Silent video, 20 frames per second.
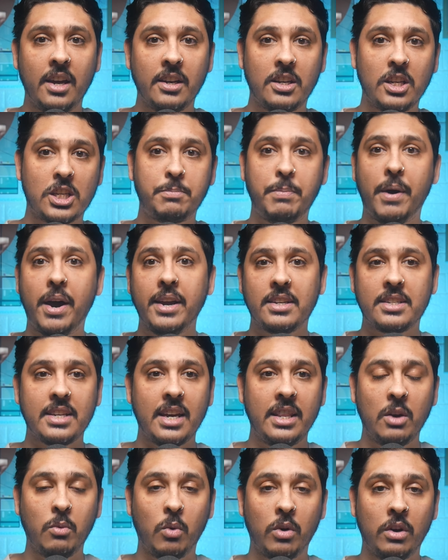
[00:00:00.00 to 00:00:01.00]
despite
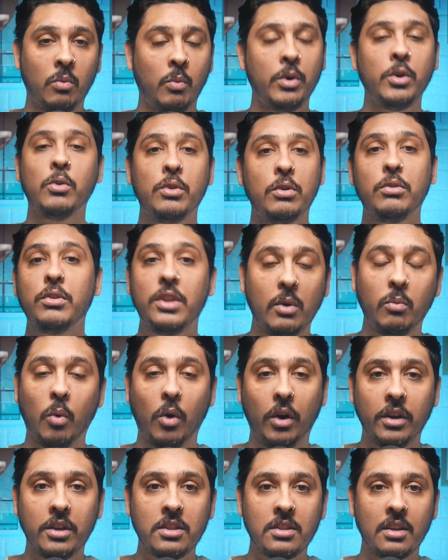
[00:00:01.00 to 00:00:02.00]
saying they wouldn't. We all knew they
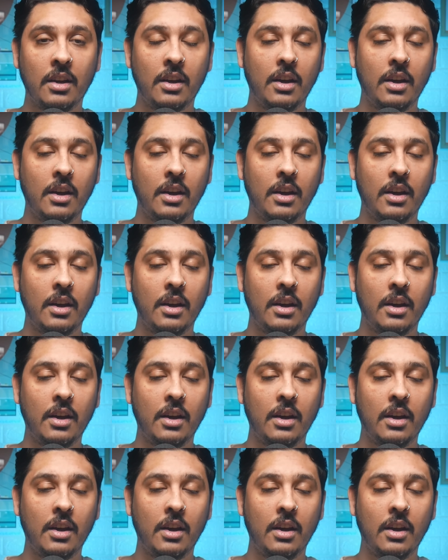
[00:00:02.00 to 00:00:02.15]
would.